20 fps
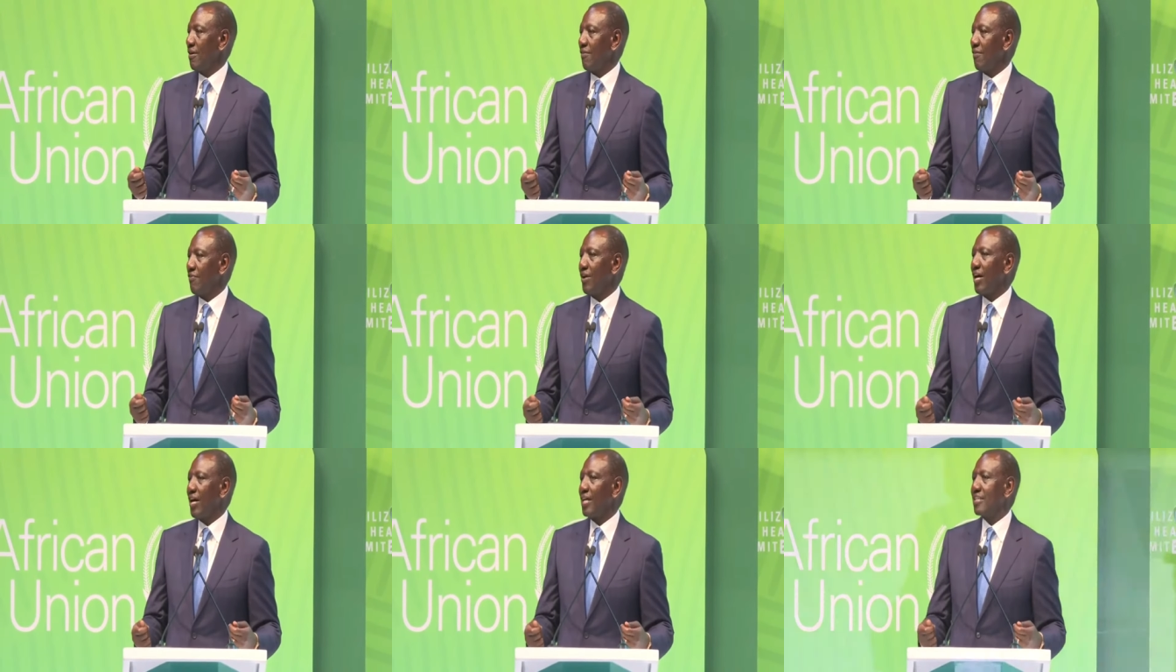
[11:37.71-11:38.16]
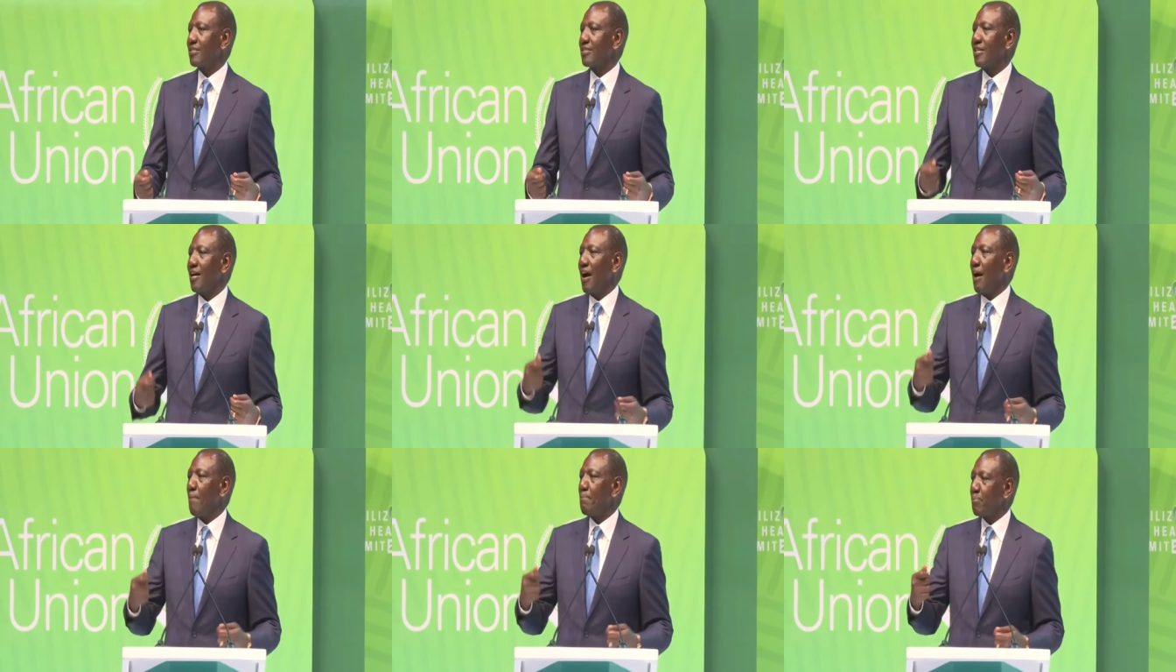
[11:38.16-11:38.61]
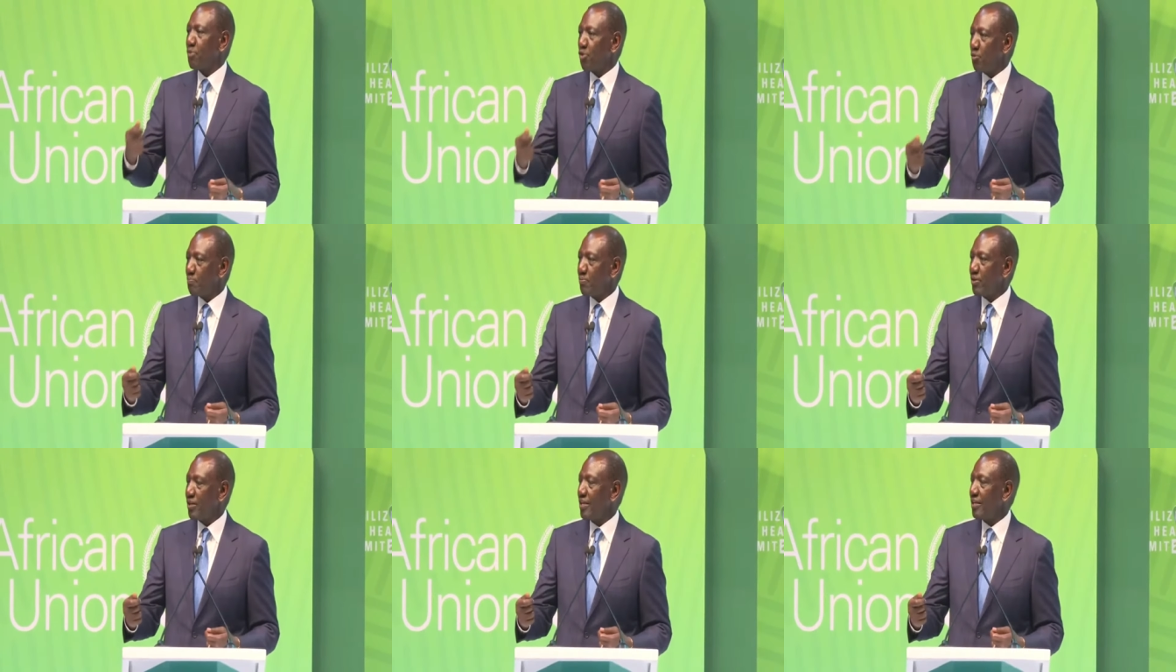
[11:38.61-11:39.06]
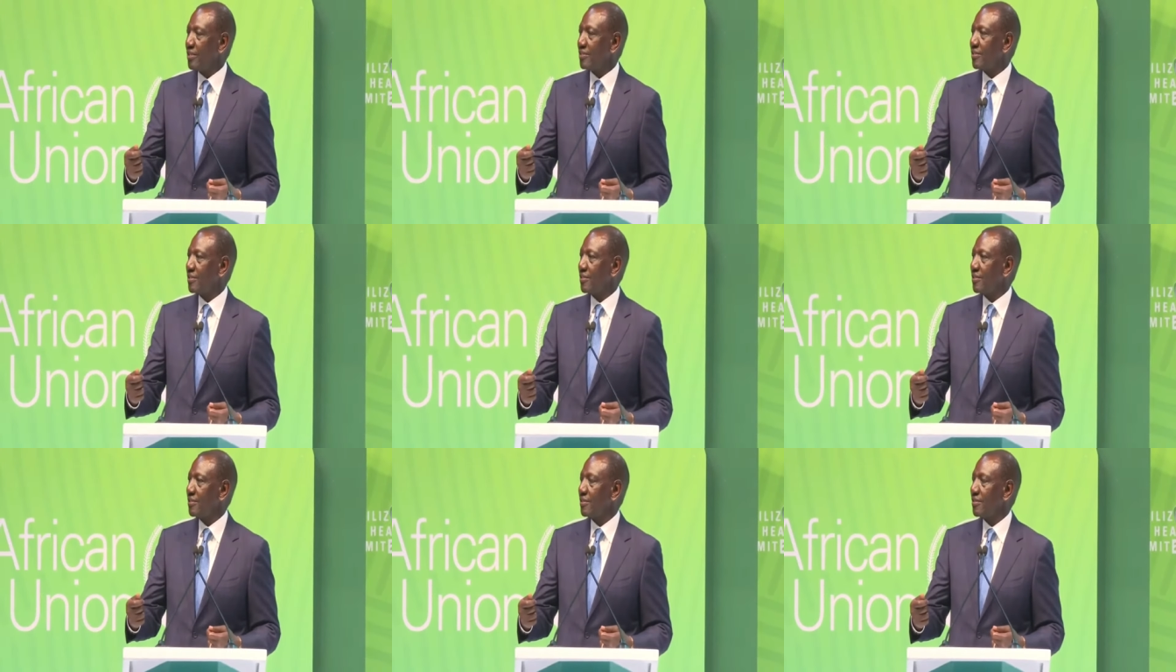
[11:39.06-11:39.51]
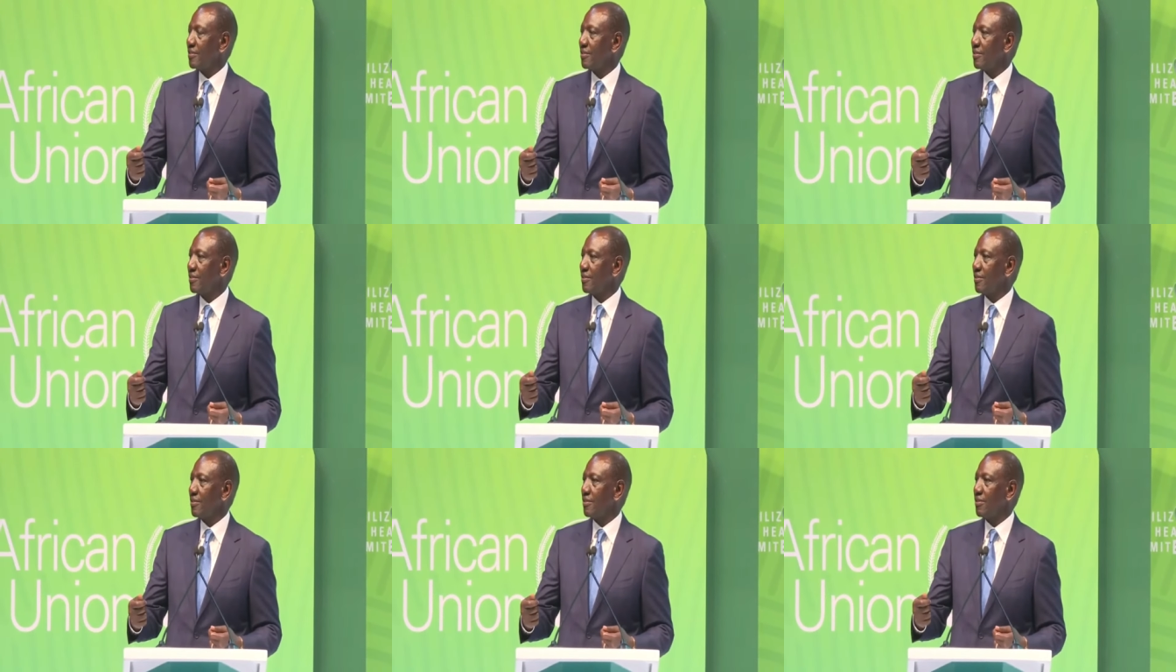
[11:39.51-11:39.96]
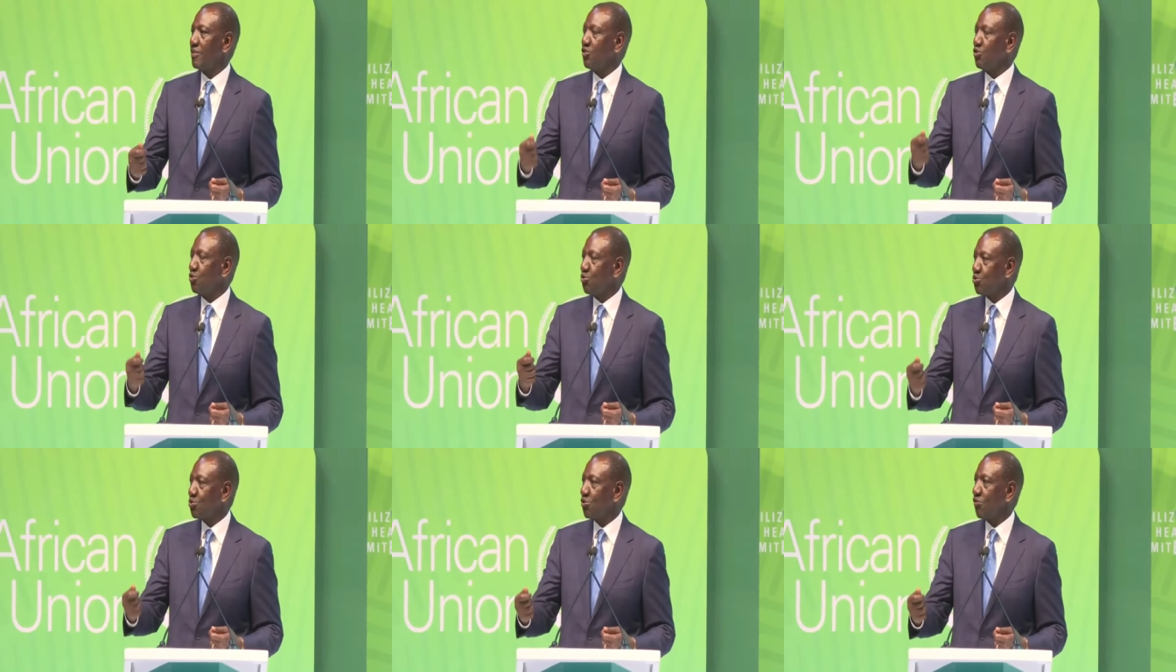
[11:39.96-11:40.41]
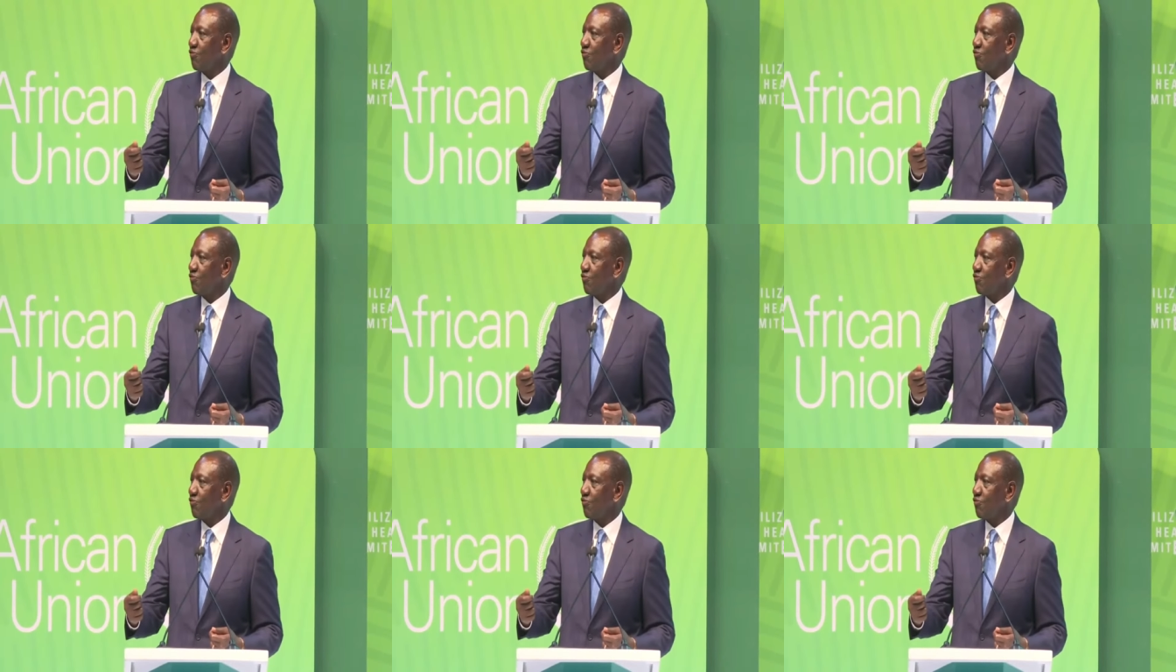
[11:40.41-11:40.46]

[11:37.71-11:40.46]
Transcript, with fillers: that appropriate use